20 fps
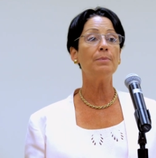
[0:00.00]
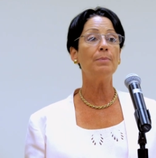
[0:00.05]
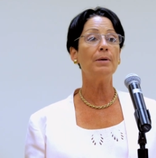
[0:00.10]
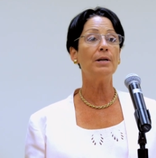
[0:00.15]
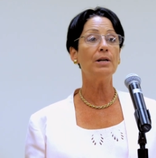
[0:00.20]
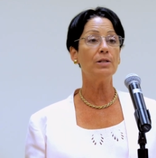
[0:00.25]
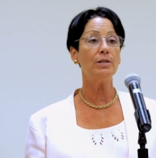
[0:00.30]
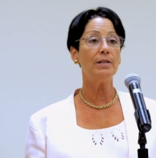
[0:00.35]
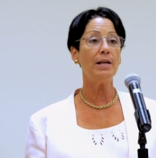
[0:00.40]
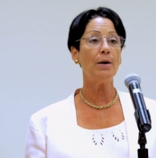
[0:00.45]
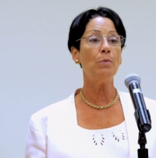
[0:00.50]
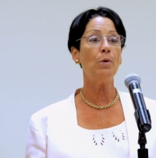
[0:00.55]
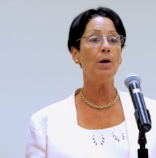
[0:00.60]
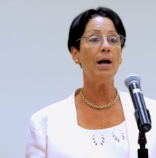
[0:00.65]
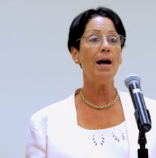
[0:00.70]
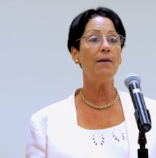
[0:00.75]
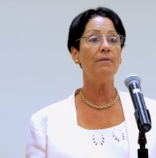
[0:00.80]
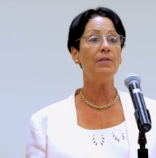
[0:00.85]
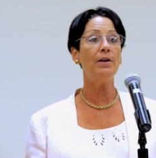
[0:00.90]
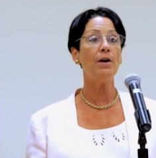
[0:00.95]
because then we'll
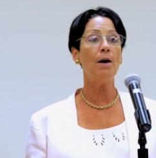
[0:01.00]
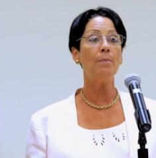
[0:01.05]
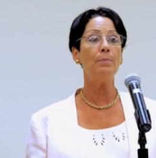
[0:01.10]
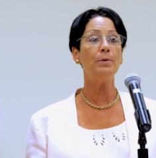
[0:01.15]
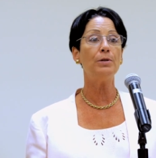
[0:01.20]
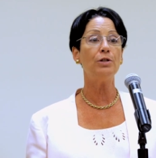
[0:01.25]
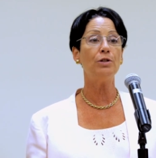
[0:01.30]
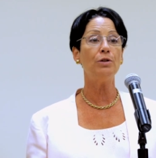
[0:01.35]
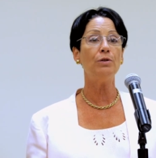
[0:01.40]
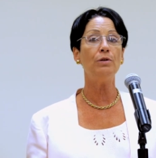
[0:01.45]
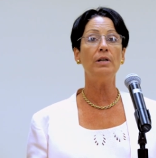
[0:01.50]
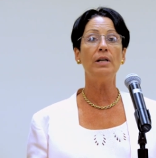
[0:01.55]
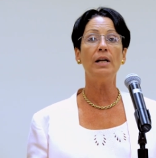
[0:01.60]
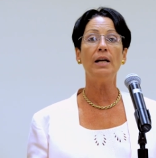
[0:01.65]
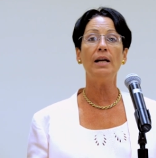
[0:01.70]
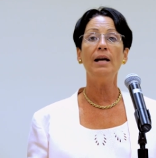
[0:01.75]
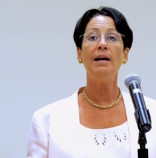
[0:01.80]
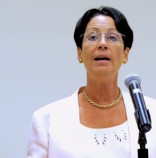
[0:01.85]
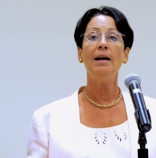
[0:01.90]
have the opportunity